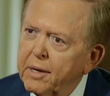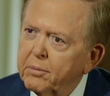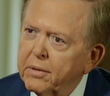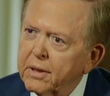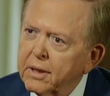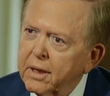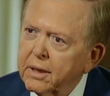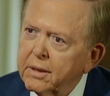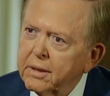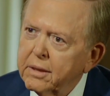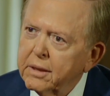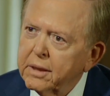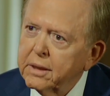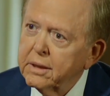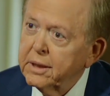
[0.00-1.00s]
public,
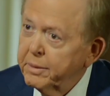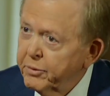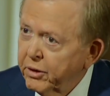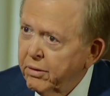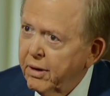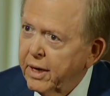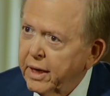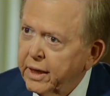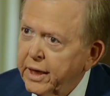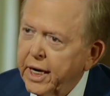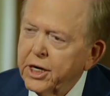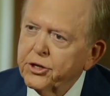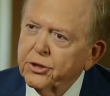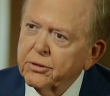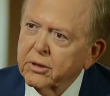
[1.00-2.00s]
the Democratic
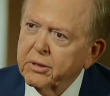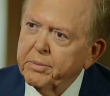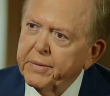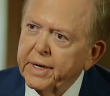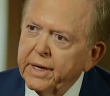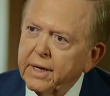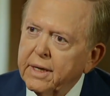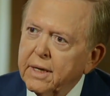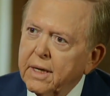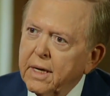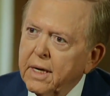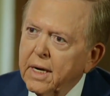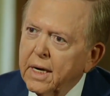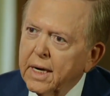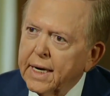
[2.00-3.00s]
National Committee,
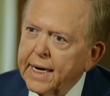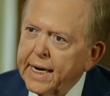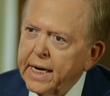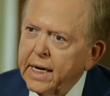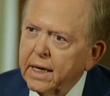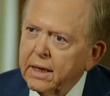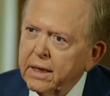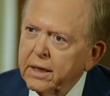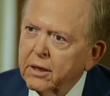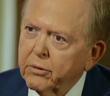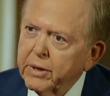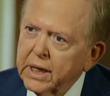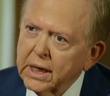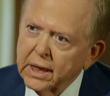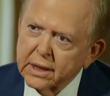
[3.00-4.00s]
and
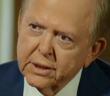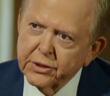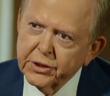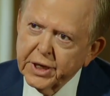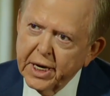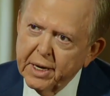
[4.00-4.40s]
Hillary Clinton's